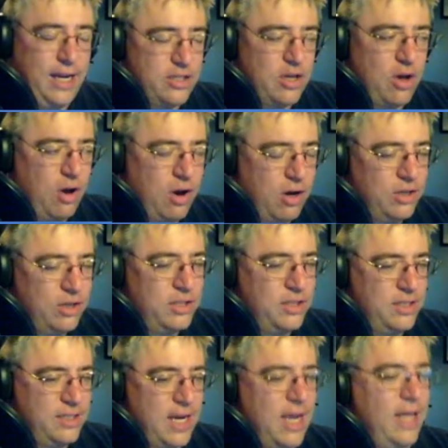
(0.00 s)
hard to
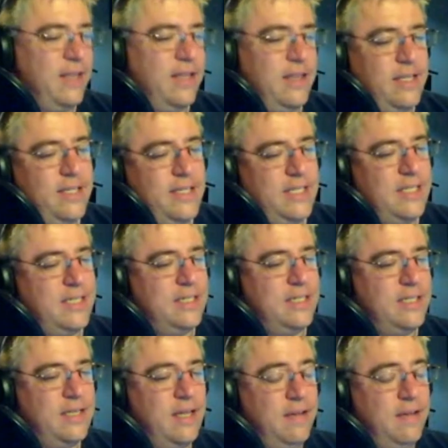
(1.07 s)
say that this isn't a